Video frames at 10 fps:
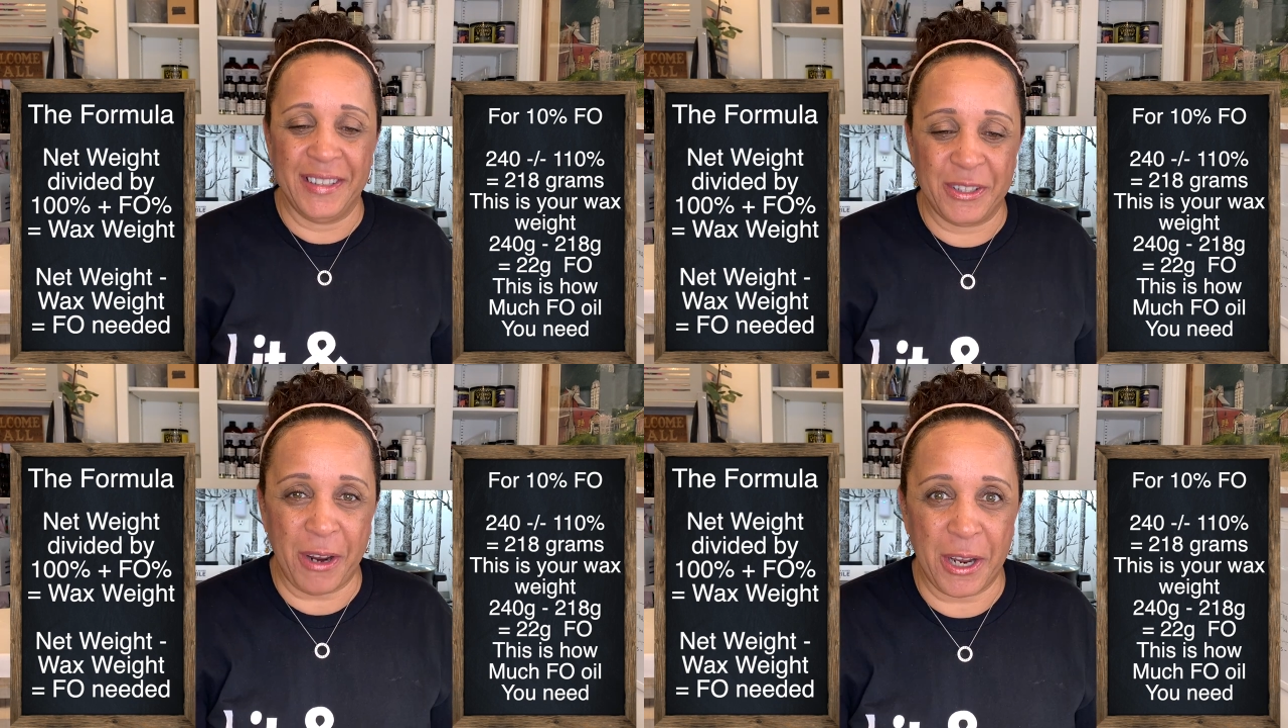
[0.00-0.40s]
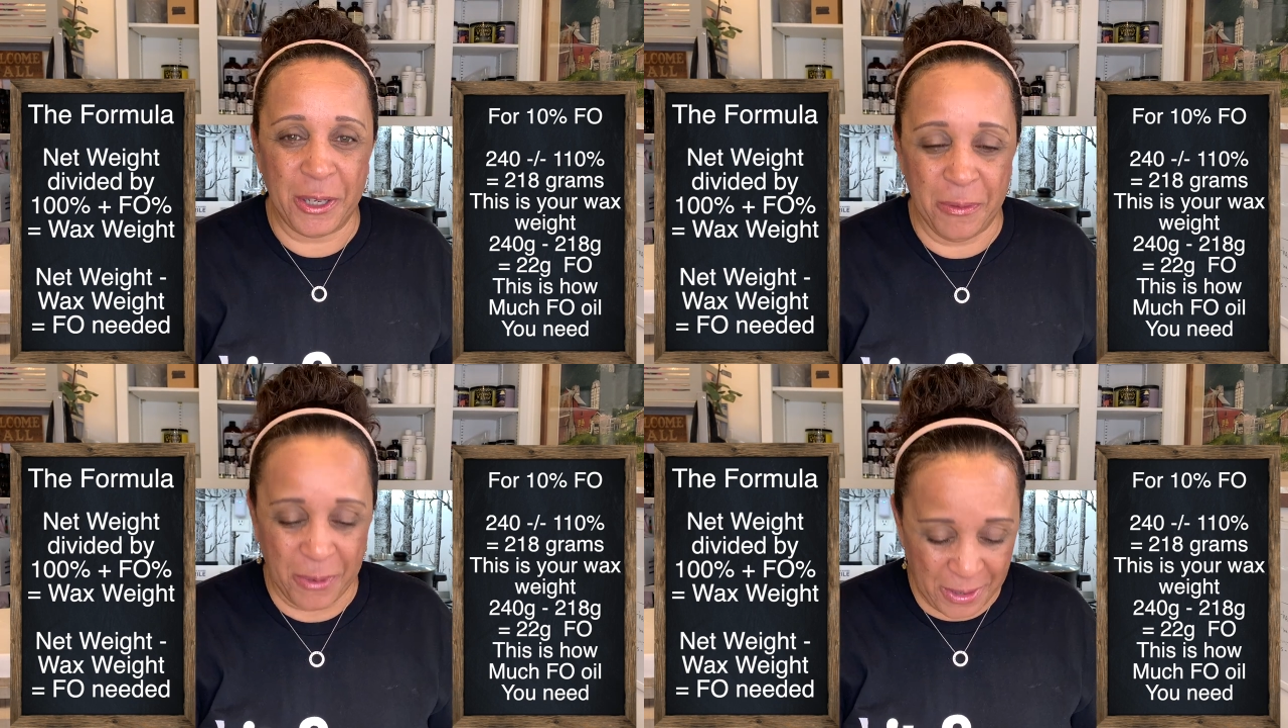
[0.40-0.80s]
dry
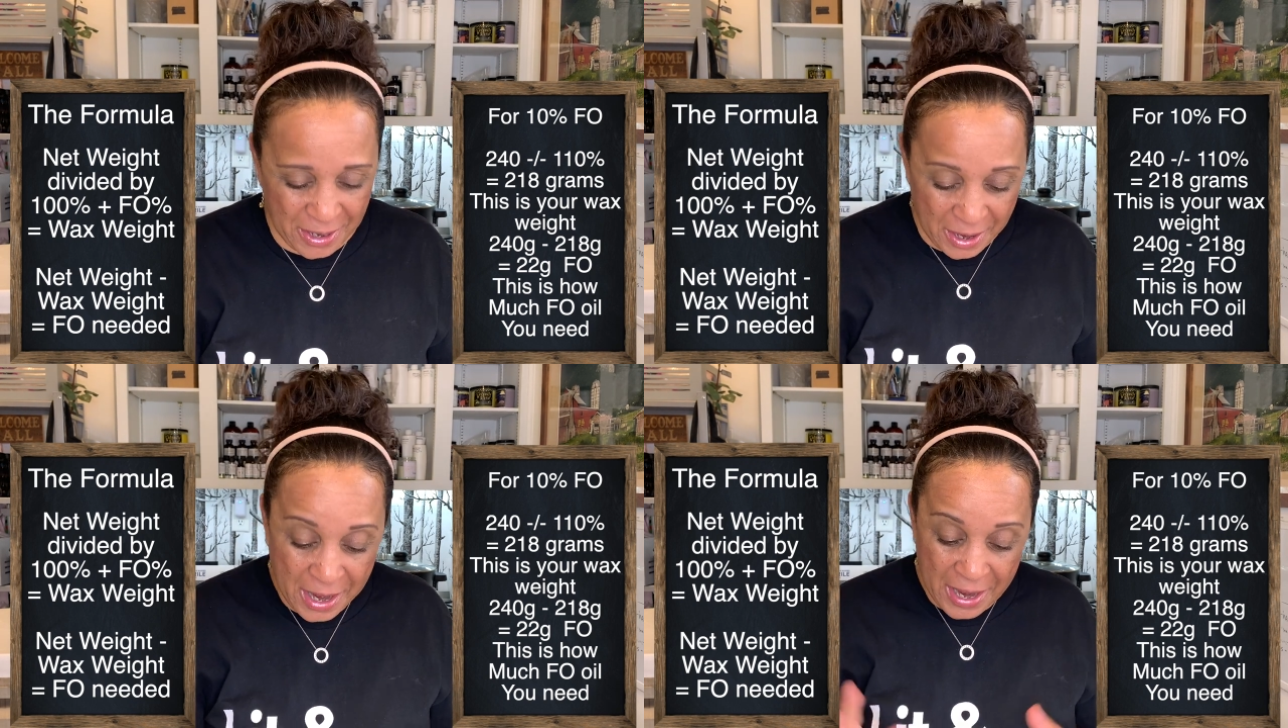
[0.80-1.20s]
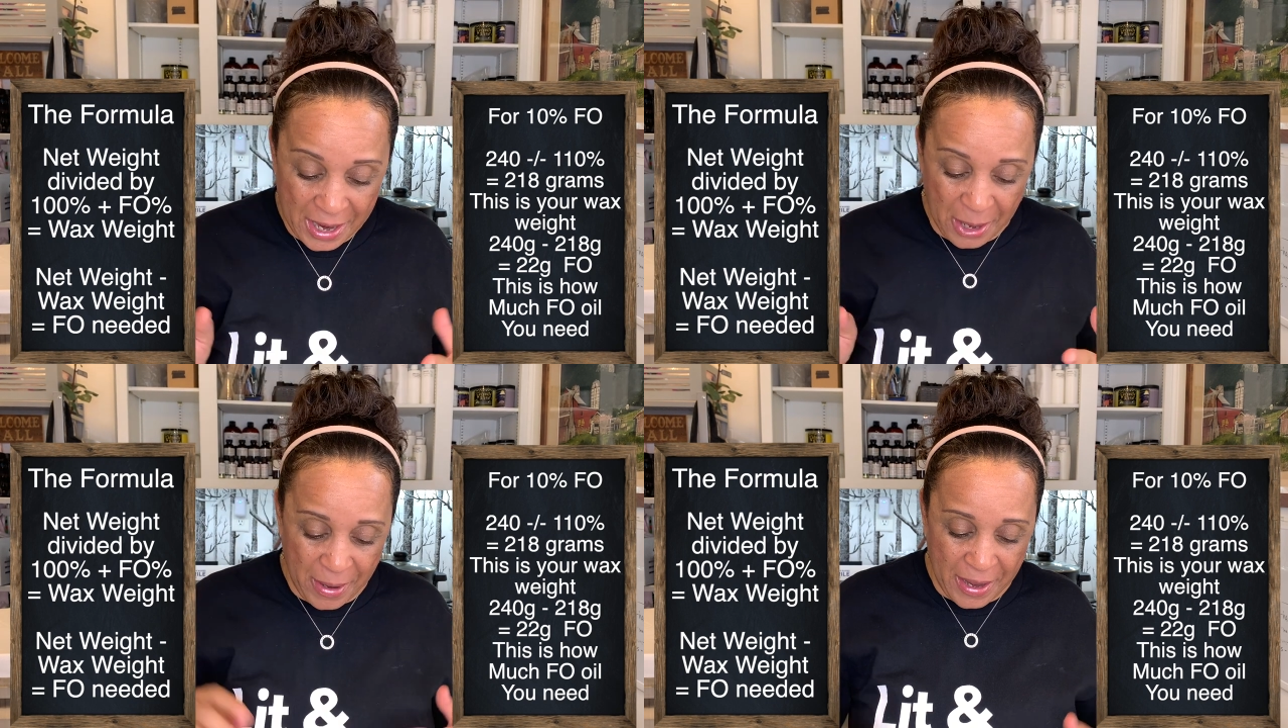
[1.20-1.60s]
humor there.
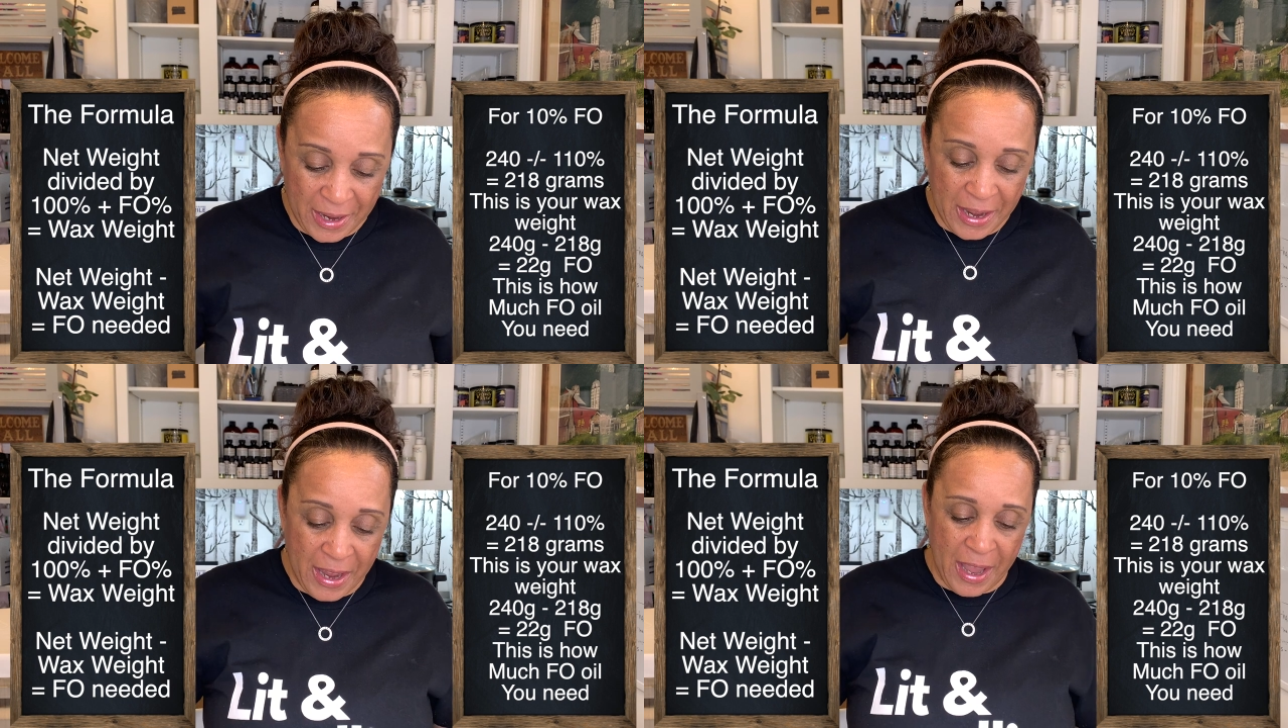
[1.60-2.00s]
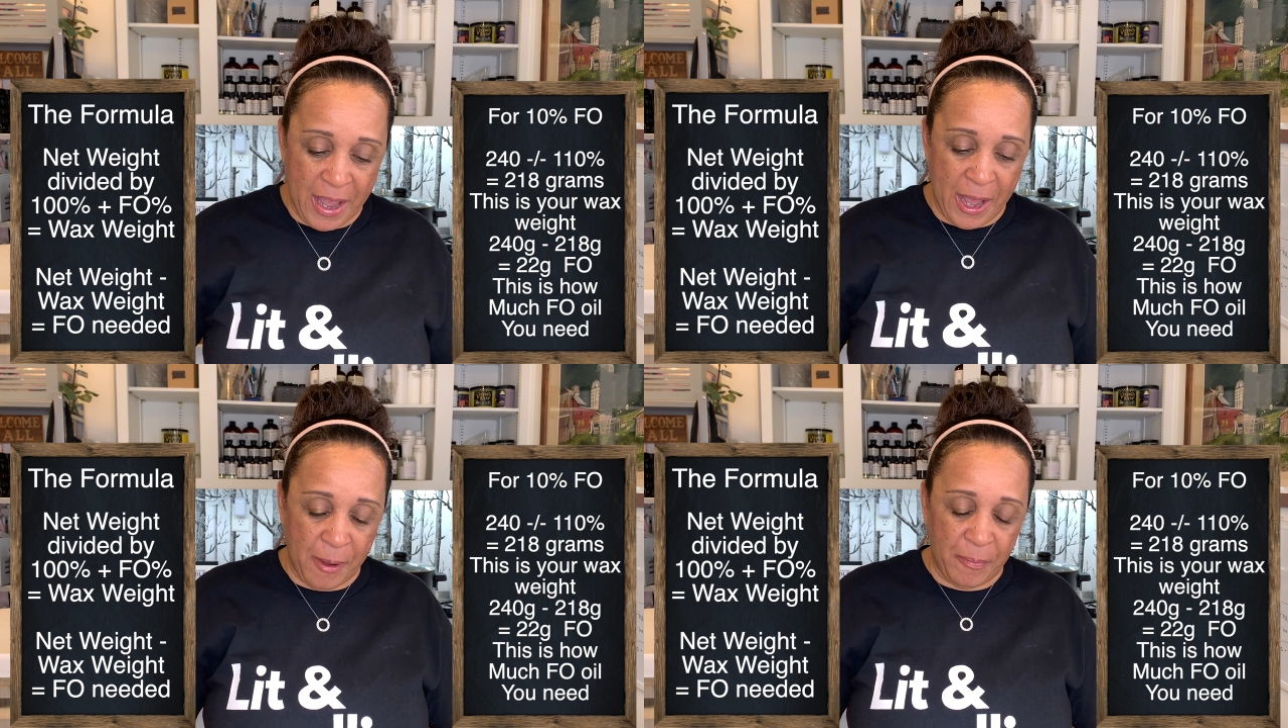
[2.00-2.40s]
Anyway,
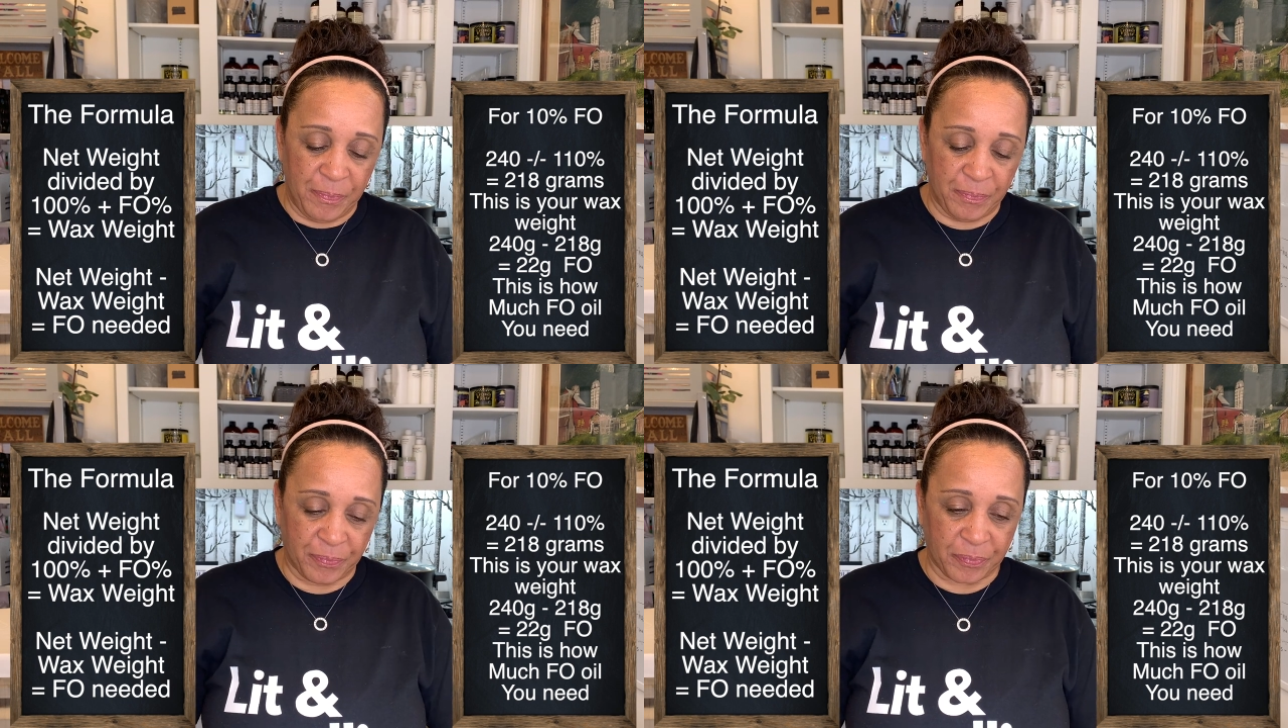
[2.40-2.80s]
um,